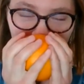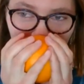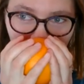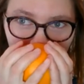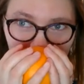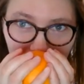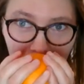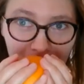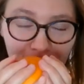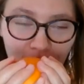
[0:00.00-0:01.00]
Give it a smell
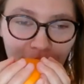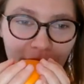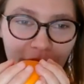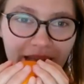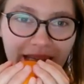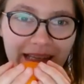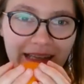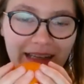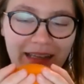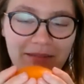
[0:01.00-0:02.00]
before you've even
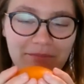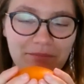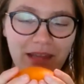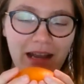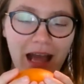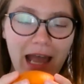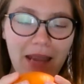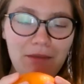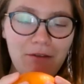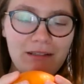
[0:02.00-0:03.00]
eaten it. And
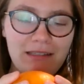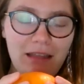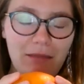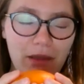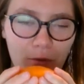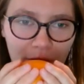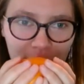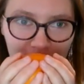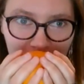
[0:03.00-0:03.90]
I'm noticing that my orange